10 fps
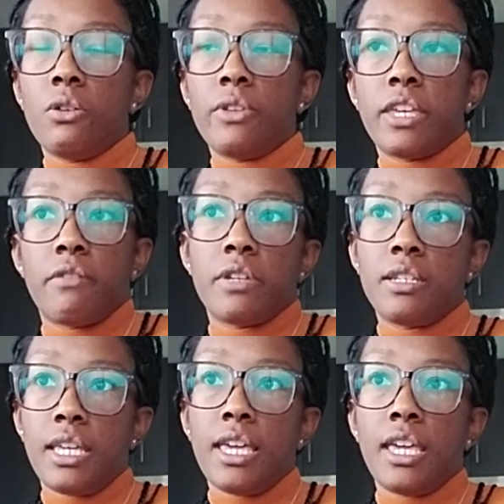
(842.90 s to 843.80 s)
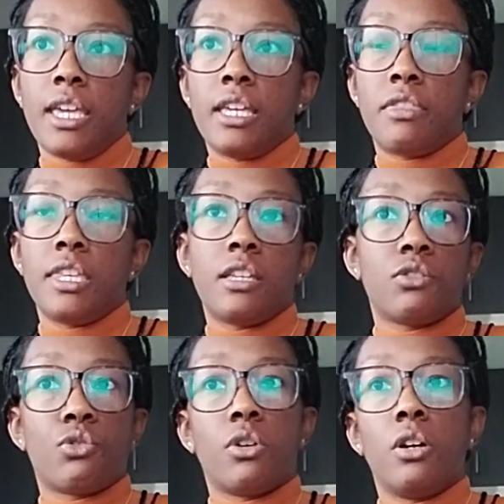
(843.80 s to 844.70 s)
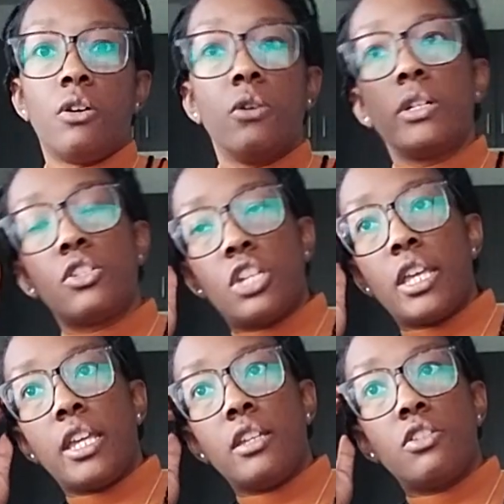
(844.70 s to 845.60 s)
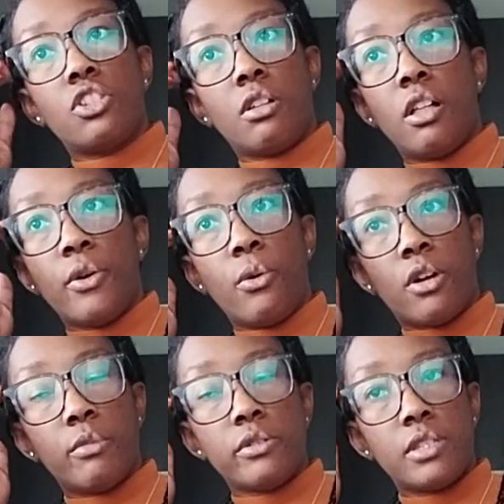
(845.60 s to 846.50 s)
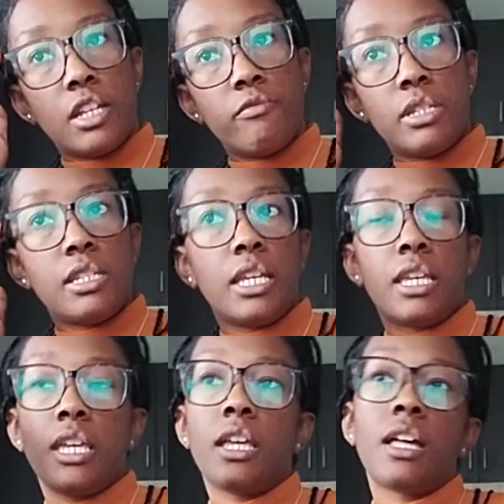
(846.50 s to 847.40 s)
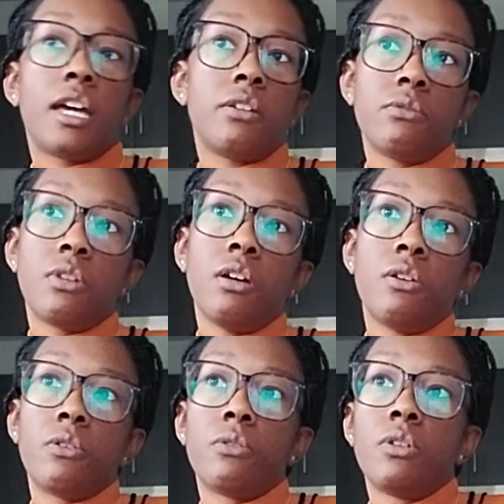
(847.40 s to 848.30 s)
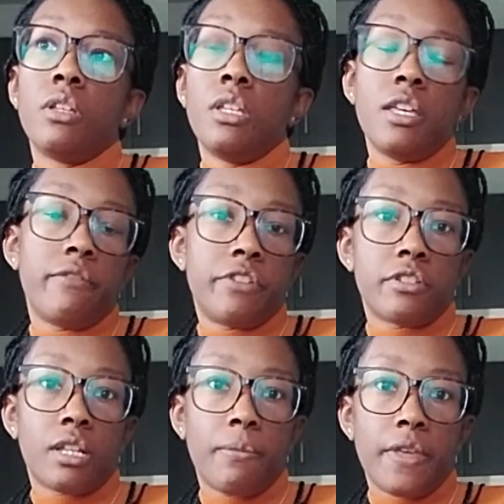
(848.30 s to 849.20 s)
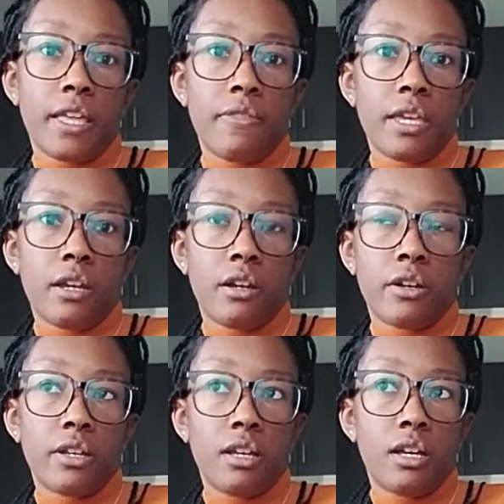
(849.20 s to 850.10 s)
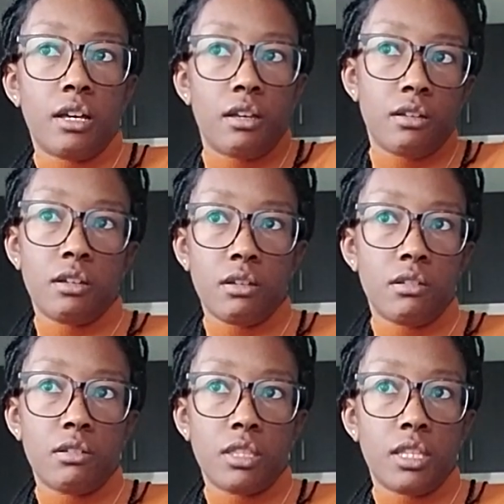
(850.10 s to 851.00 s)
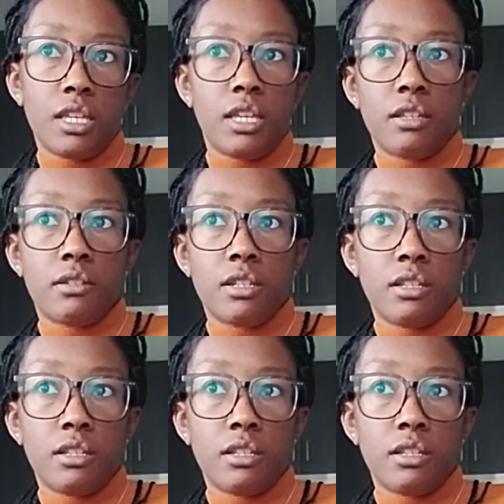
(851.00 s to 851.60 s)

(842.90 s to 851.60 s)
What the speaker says: with every day, things grow and change, and all the hormones that I've been taking, I don't know if there's something in there. It